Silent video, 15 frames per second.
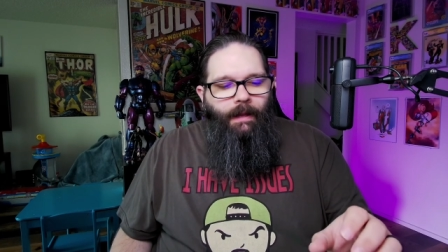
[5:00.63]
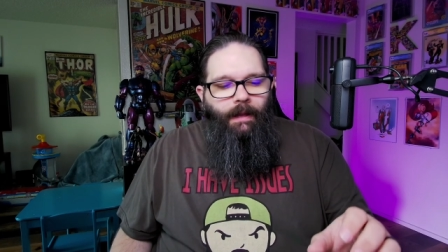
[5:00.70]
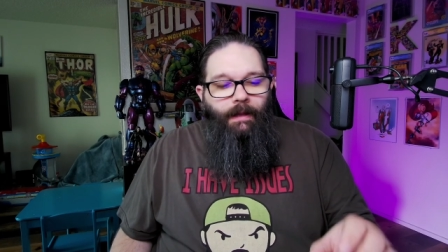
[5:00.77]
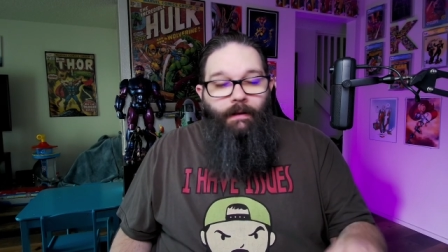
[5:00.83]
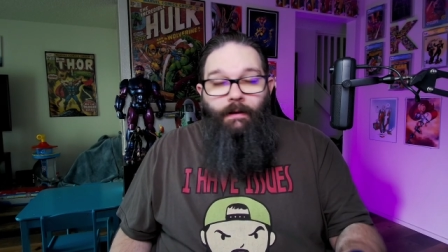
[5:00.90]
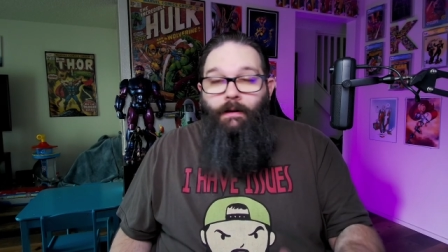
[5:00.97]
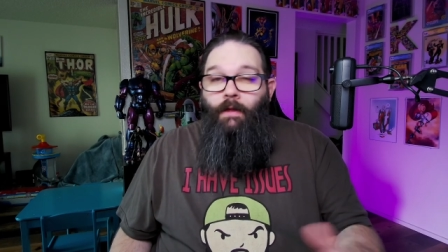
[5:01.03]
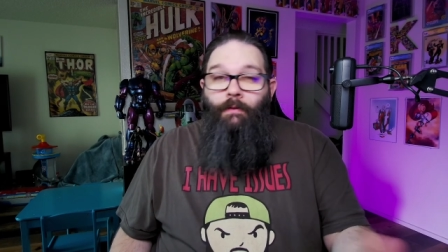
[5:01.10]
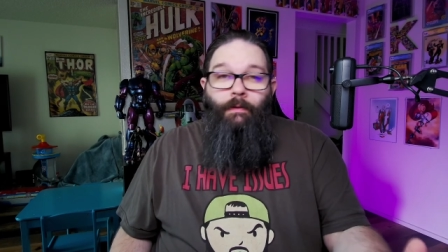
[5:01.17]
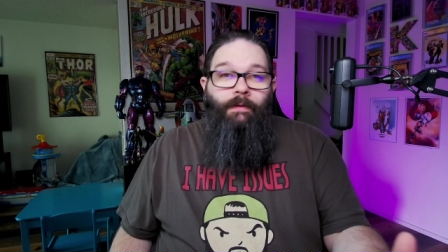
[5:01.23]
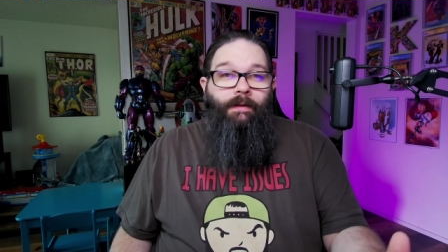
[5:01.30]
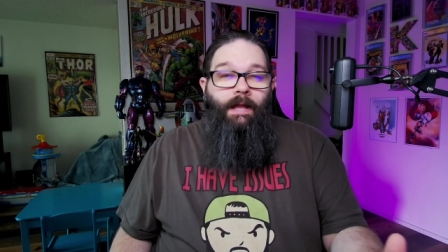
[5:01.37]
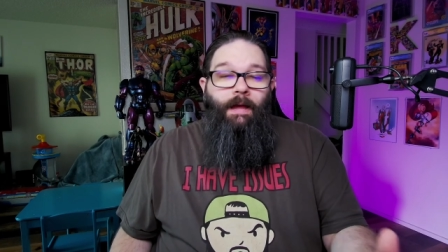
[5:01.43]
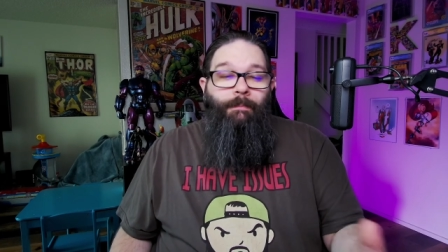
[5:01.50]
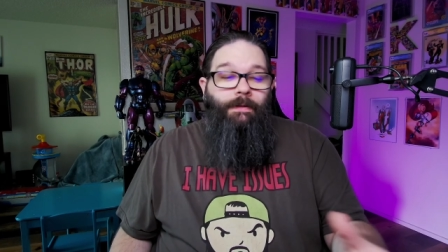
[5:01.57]
And another
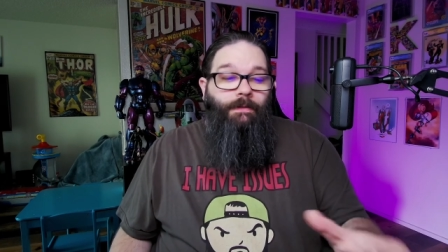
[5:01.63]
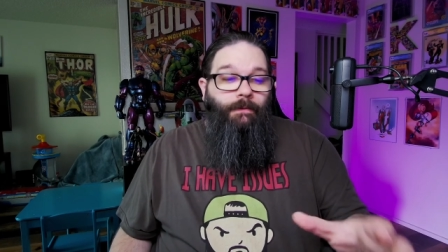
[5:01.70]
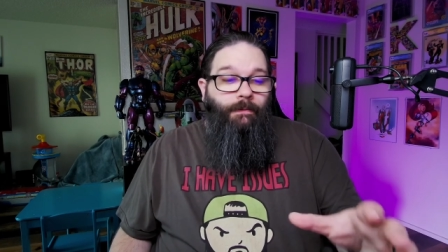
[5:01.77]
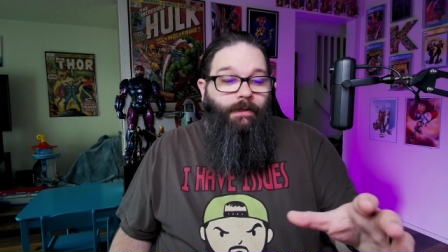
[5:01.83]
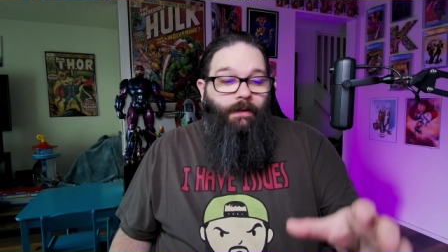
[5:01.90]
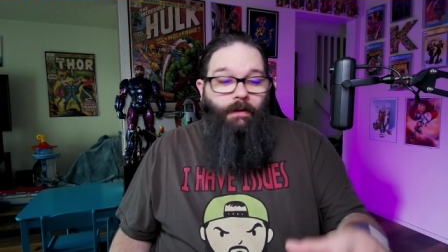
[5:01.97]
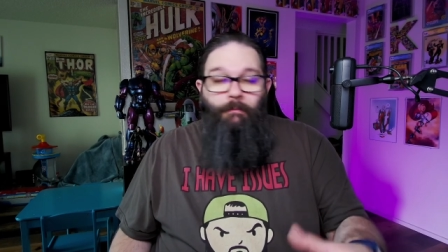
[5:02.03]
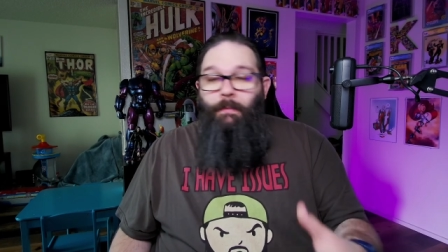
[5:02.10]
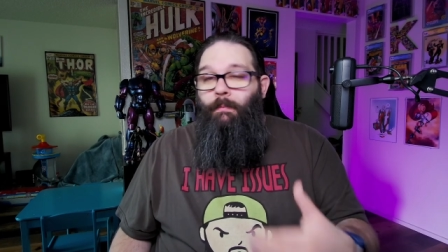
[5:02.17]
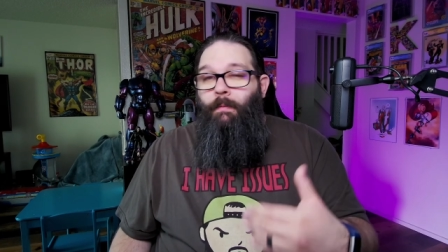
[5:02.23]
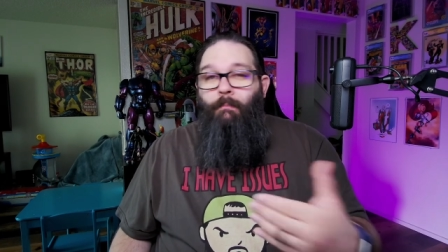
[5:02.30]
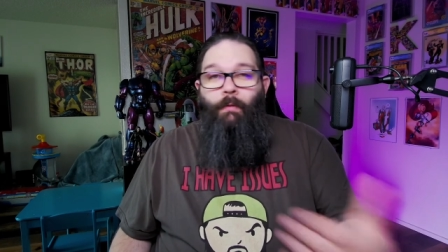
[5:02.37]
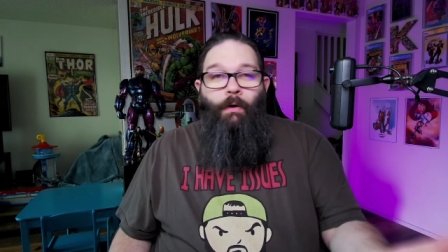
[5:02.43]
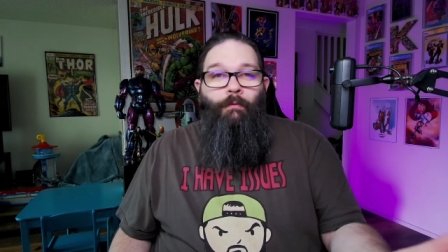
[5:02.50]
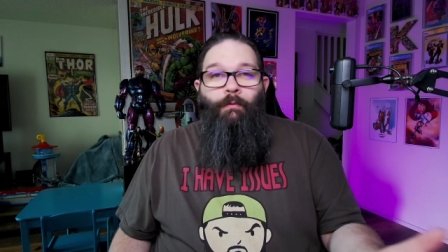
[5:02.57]
thing that happened too, you got to remember
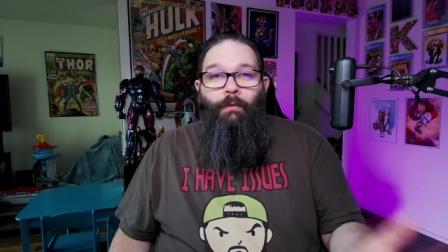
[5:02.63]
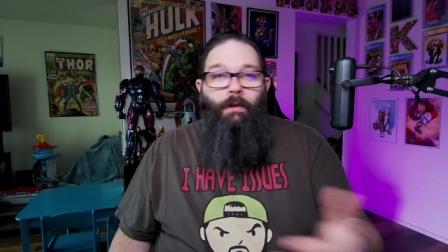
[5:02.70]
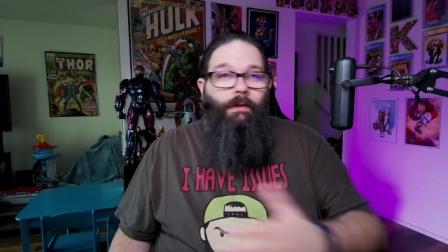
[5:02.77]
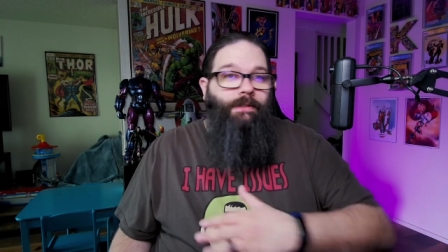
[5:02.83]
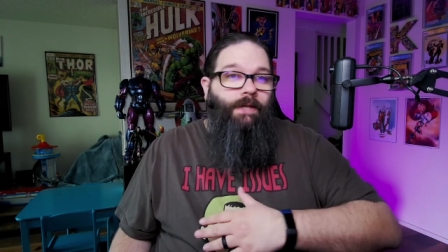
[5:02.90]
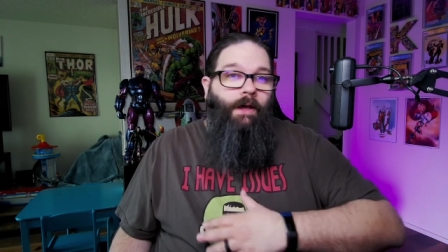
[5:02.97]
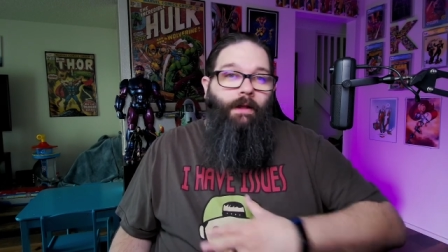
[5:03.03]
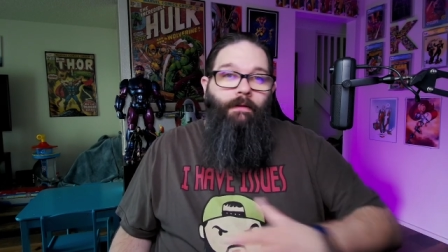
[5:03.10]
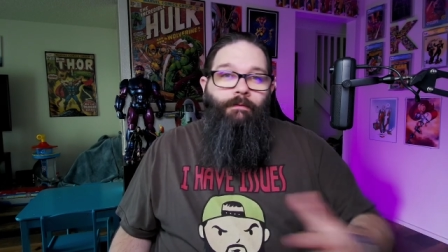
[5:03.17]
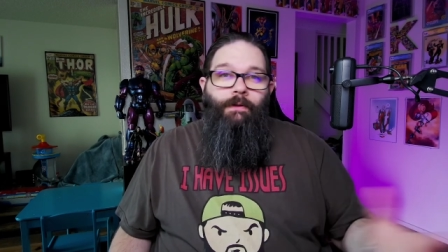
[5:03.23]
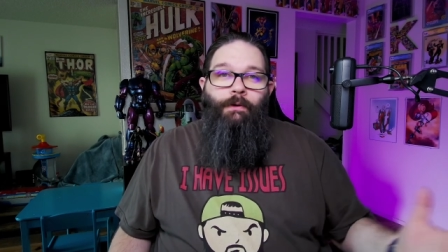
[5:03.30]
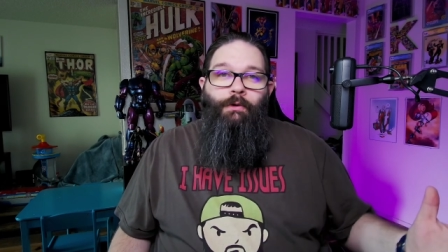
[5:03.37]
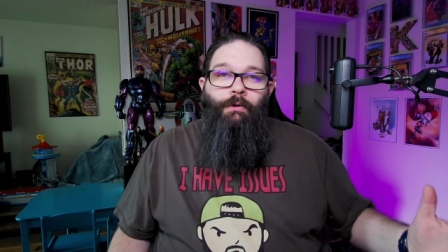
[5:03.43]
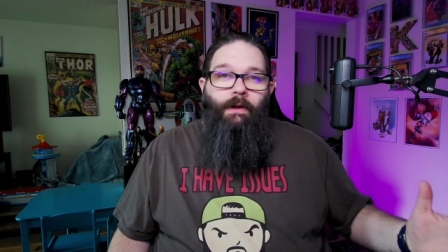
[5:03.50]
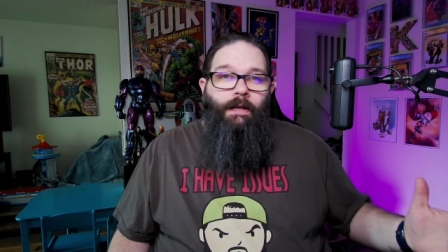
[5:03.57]
Marvel, a ton of
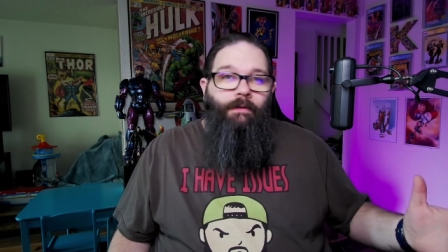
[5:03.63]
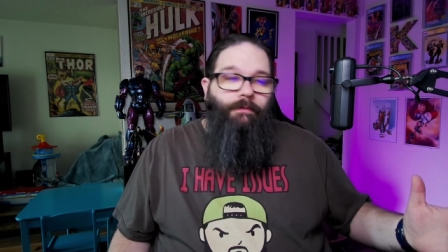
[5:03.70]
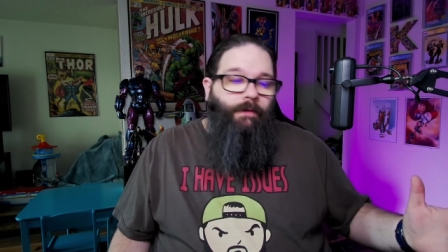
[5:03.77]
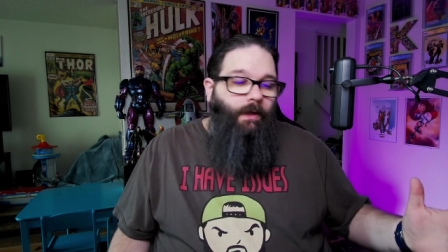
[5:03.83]
their creative